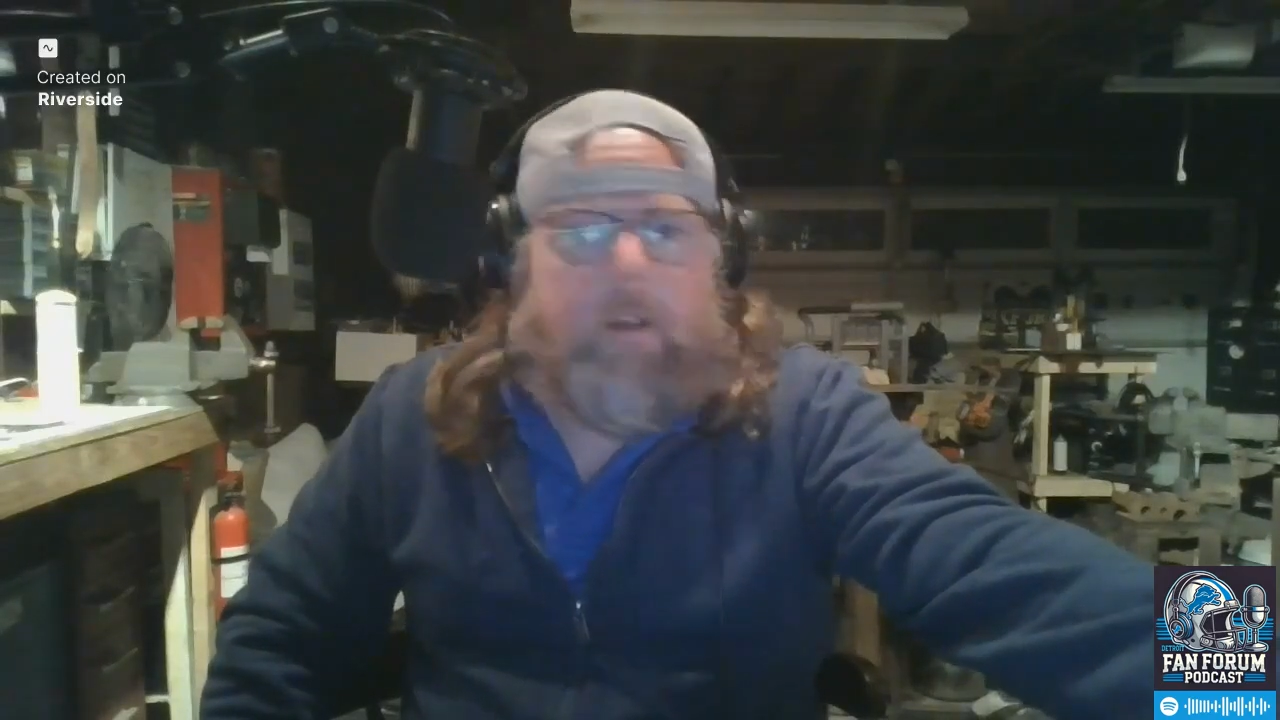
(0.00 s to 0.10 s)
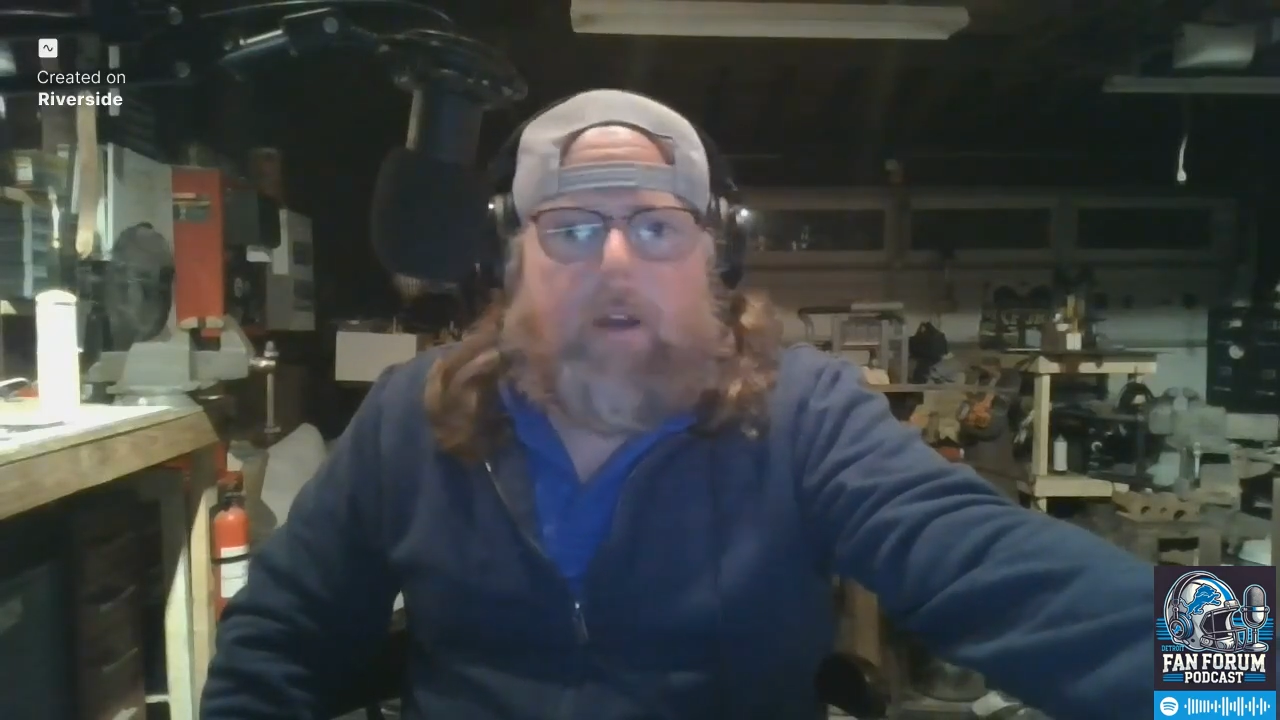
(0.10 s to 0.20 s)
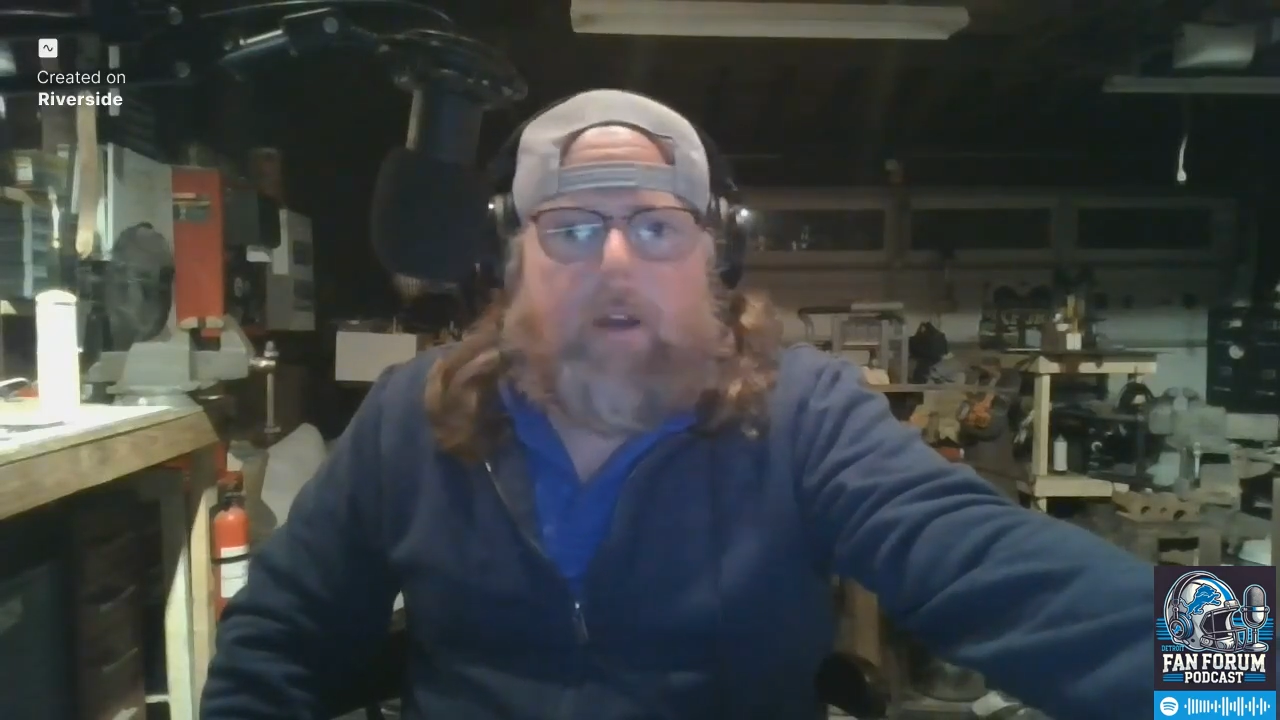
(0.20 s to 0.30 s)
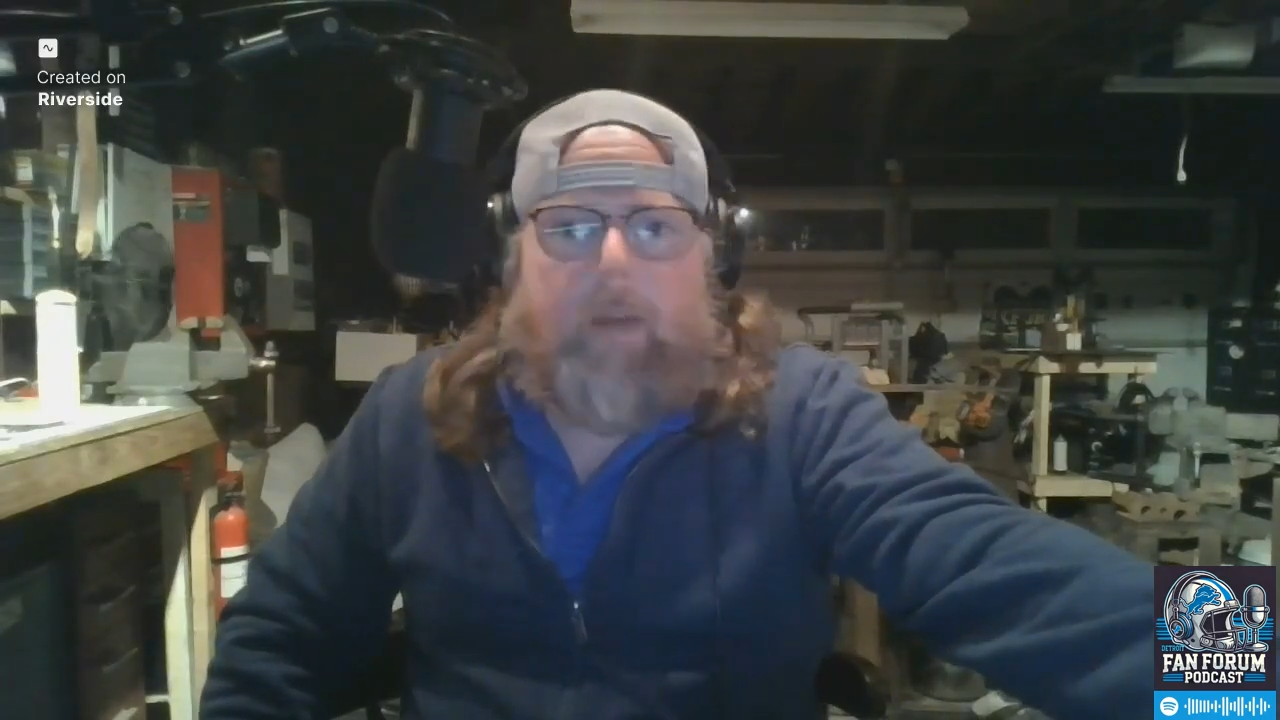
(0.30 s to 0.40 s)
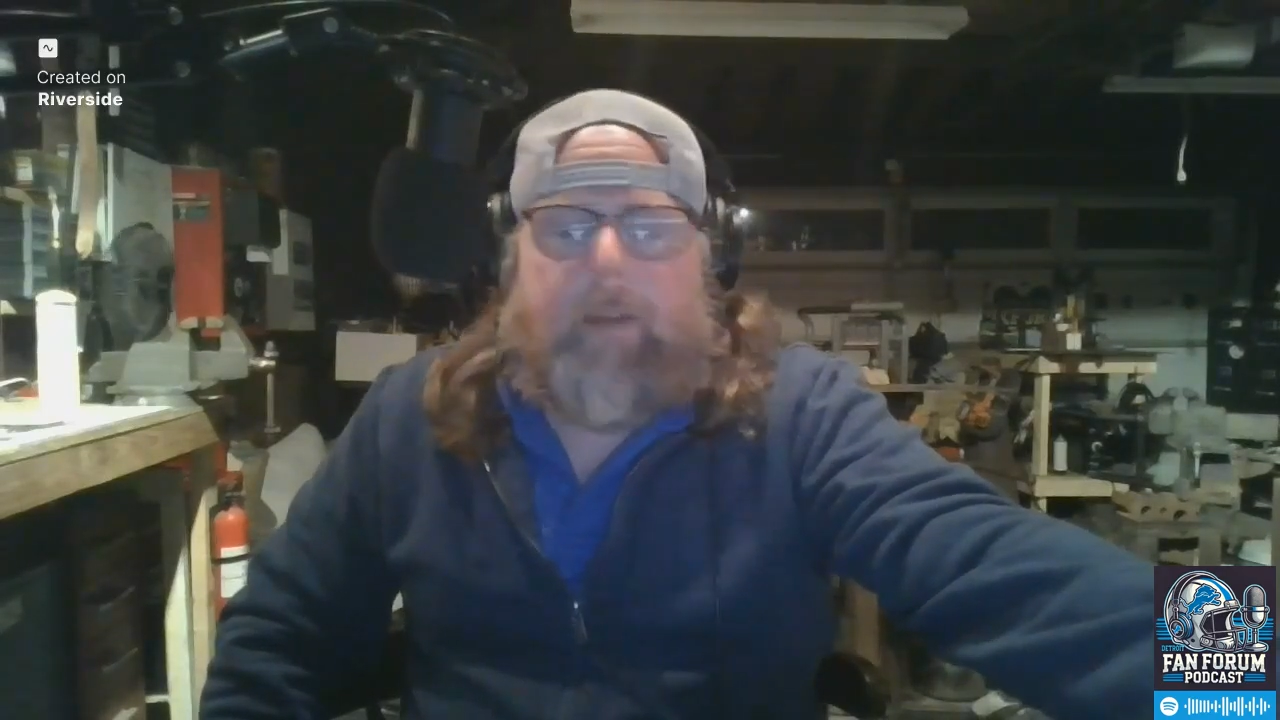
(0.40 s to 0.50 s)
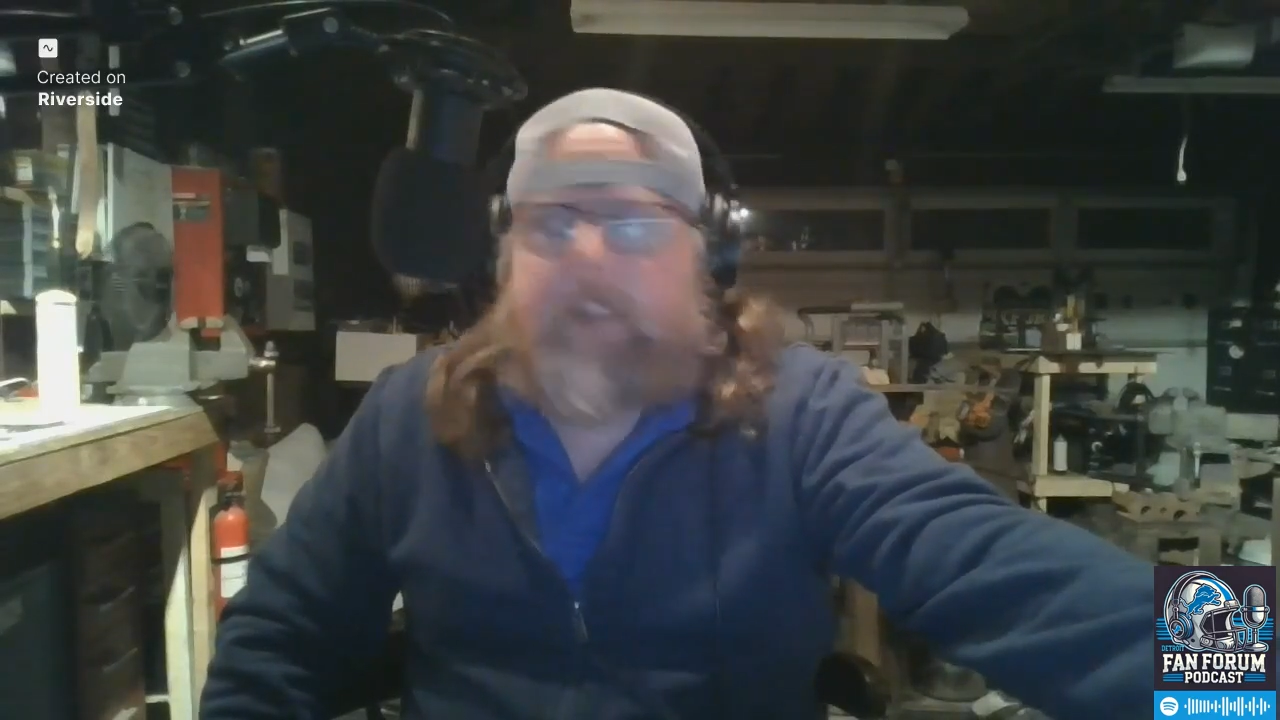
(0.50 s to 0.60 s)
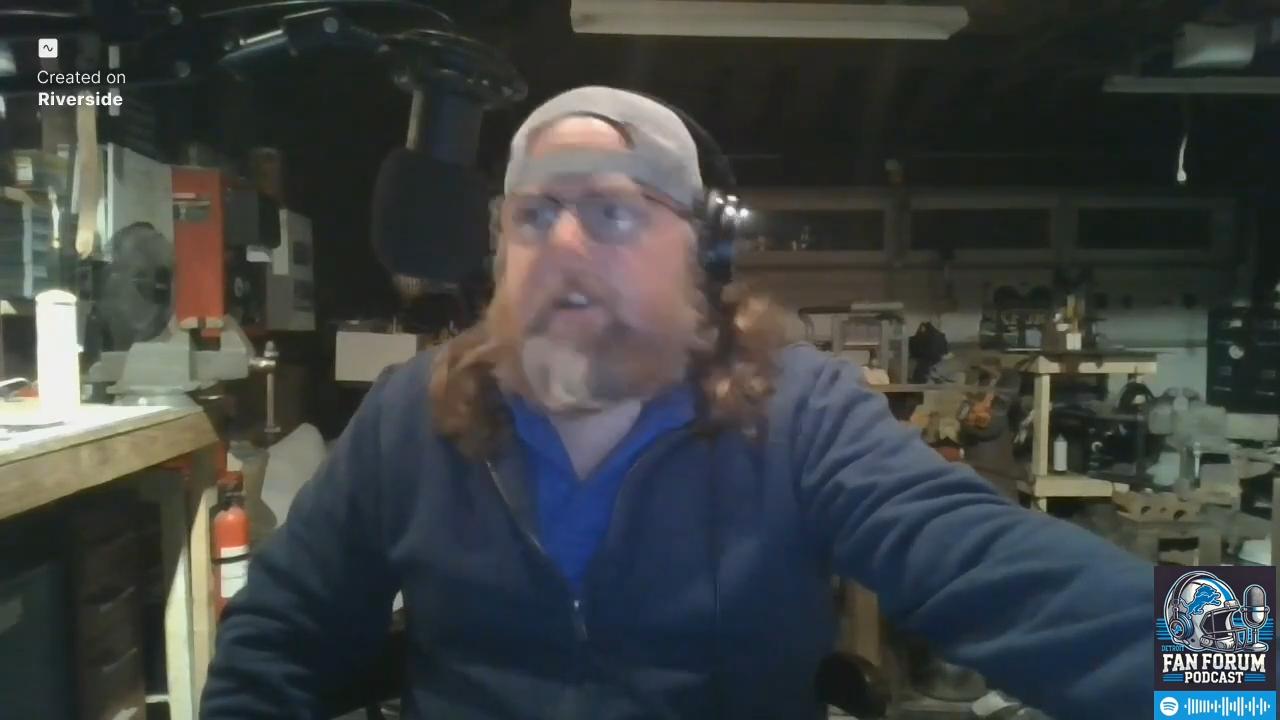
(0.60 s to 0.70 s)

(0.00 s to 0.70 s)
I'm not